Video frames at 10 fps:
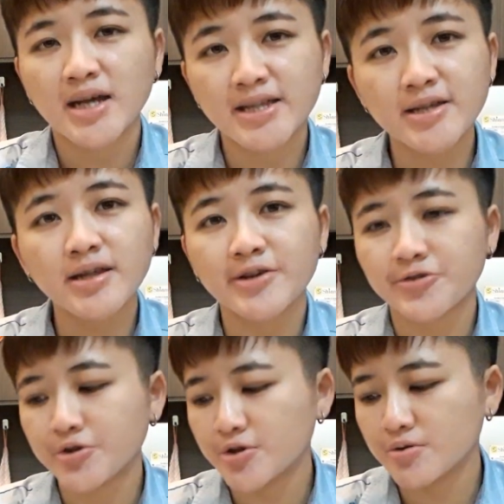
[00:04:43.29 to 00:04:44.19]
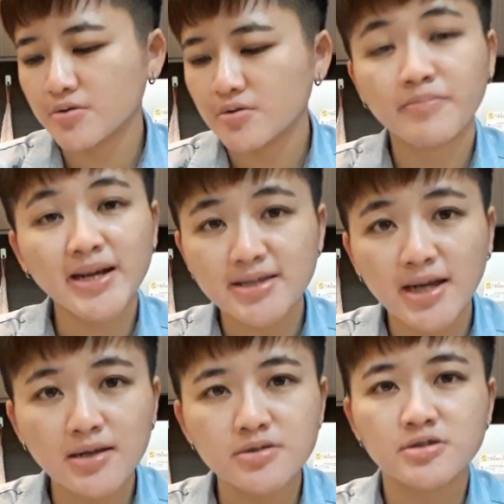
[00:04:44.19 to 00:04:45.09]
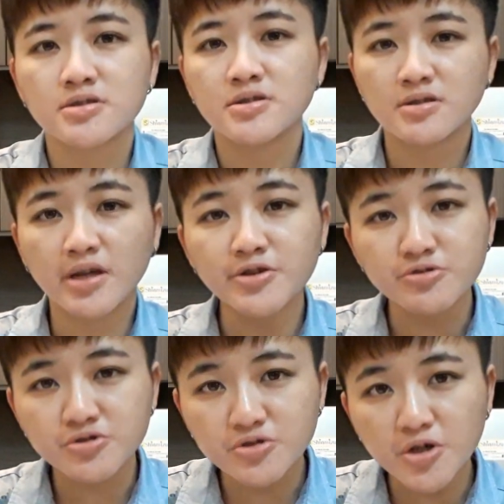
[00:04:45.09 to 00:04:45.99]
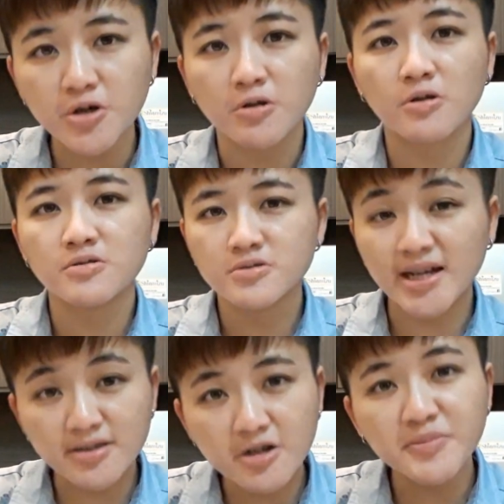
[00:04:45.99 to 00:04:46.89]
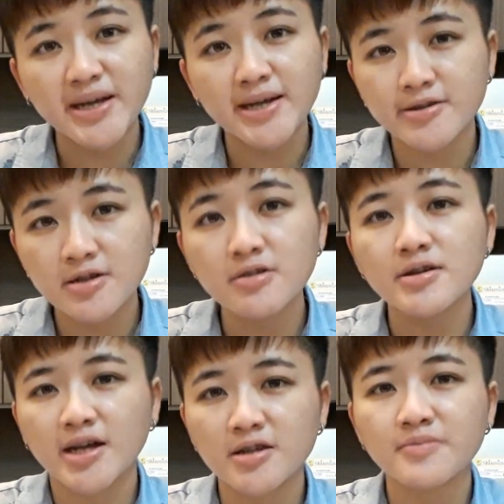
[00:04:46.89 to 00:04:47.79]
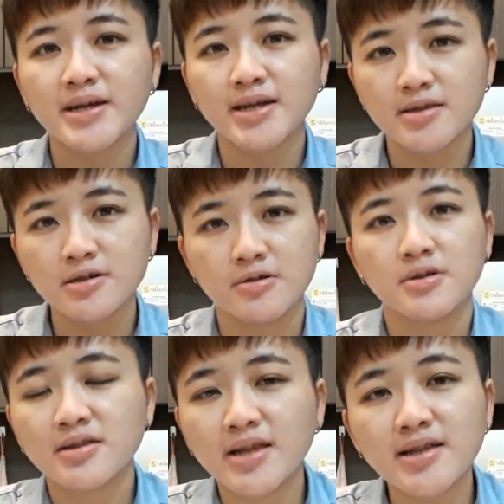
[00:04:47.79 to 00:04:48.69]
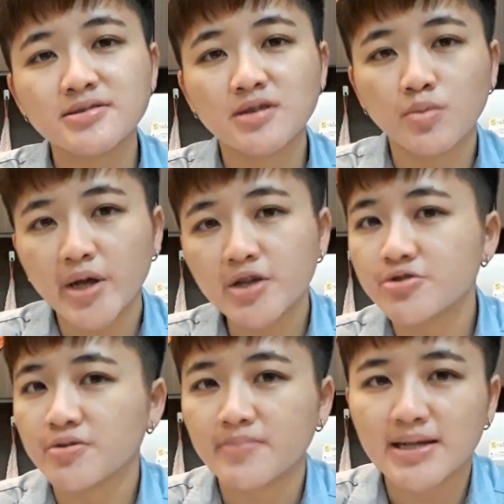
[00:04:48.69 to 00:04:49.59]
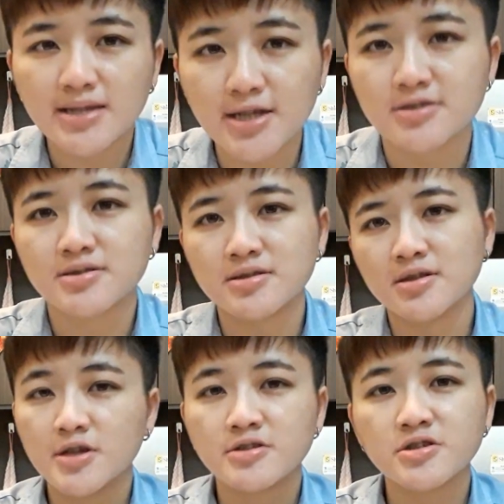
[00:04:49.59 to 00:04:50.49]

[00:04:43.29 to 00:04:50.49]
And then as you backtest, then you scroll candle by candle, candle by candle. That is the way you should backtest.